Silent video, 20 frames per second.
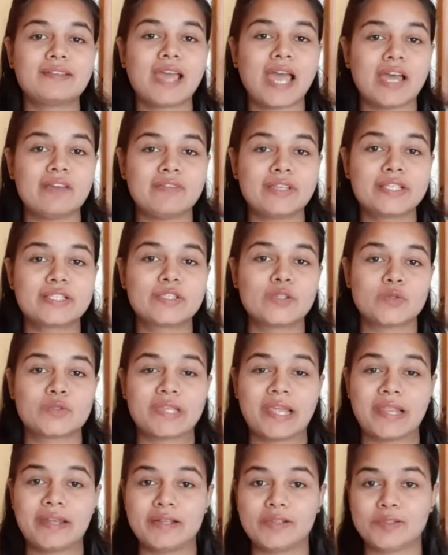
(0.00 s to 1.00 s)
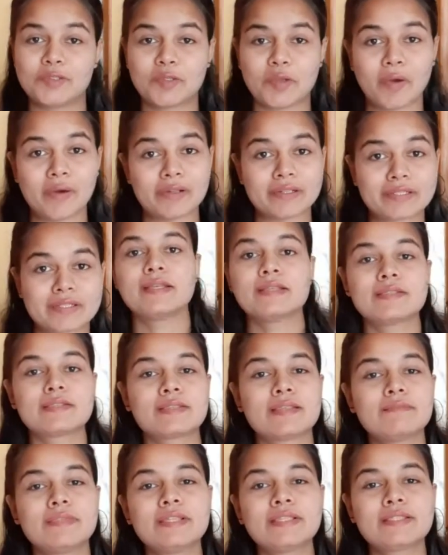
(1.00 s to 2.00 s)
having suicidal thoughts.
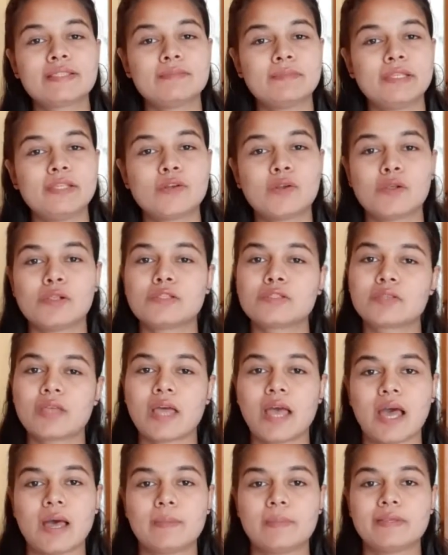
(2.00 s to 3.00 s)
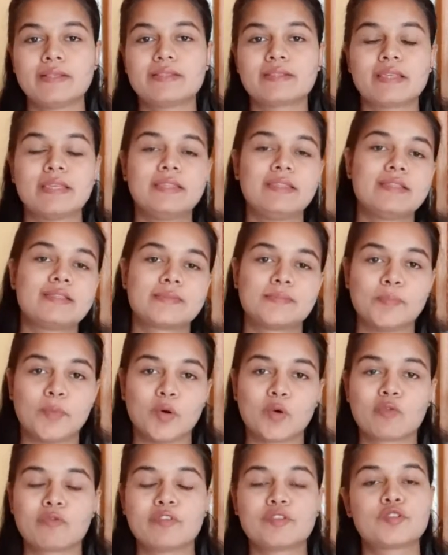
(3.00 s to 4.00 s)
Something similar also happens in this
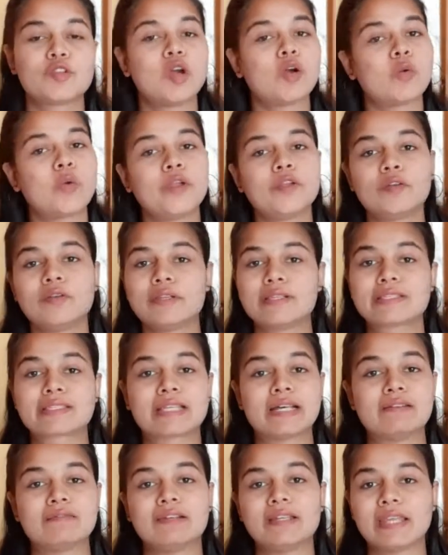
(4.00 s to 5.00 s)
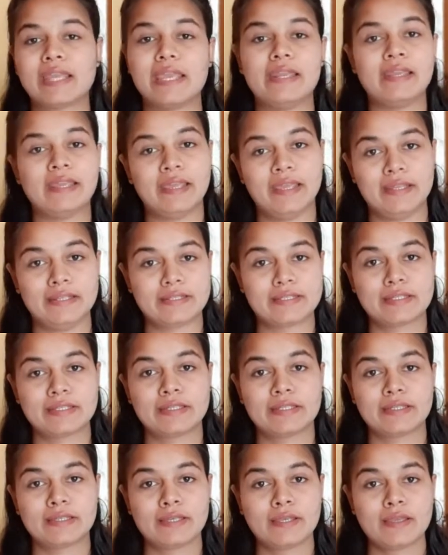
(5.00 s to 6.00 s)
book, which you are going to discover in it.
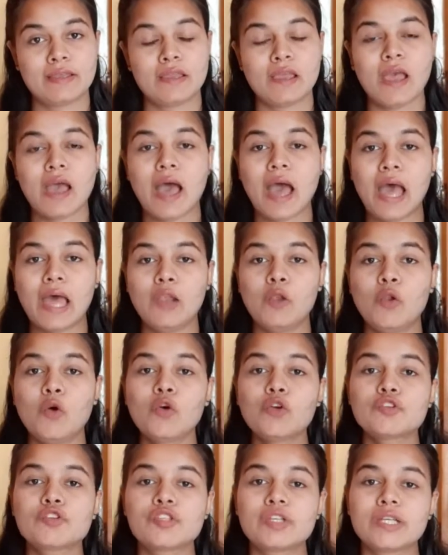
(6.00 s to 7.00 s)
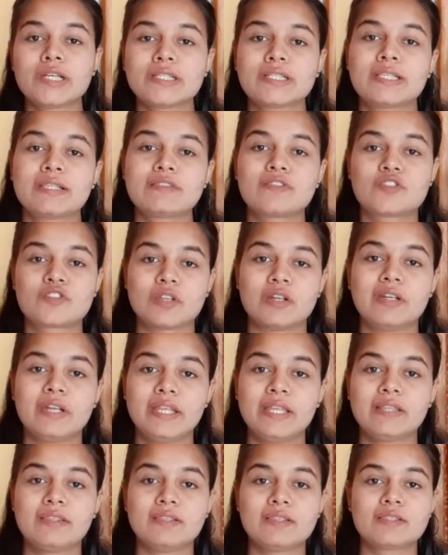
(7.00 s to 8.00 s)
Alok shares his
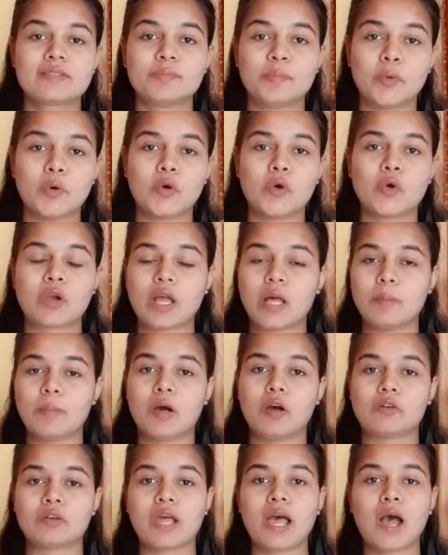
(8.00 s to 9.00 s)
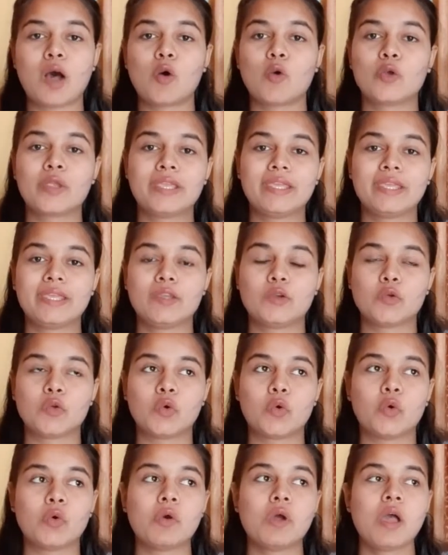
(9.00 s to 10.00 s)
journey in this book about how he,
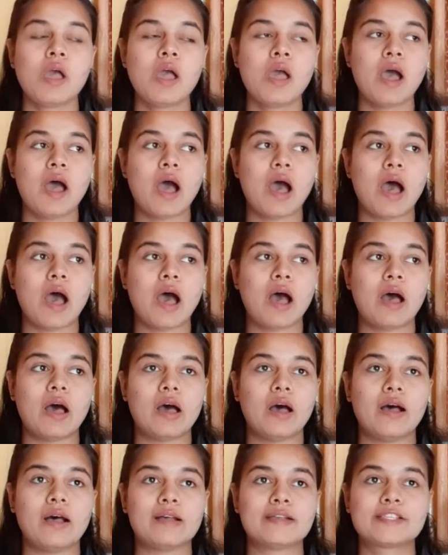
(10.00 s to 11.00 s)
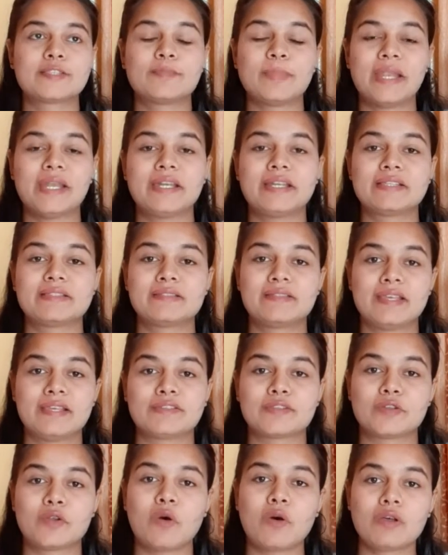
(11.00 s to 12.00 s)
spent his
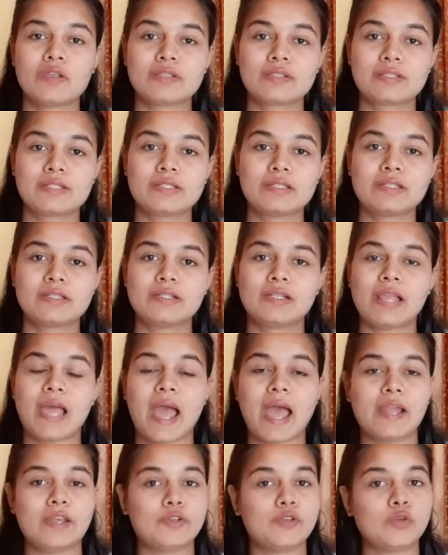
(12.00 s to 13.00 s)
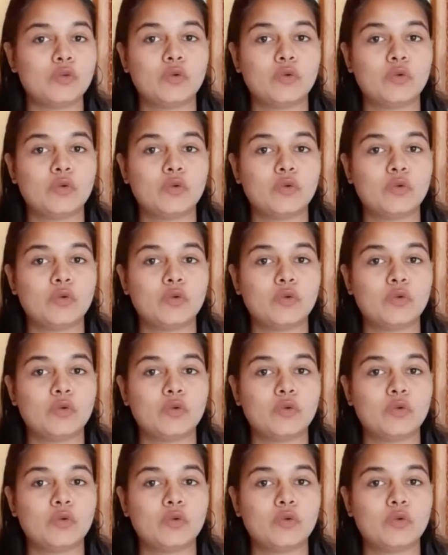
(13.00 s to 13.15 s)
days in hostel, and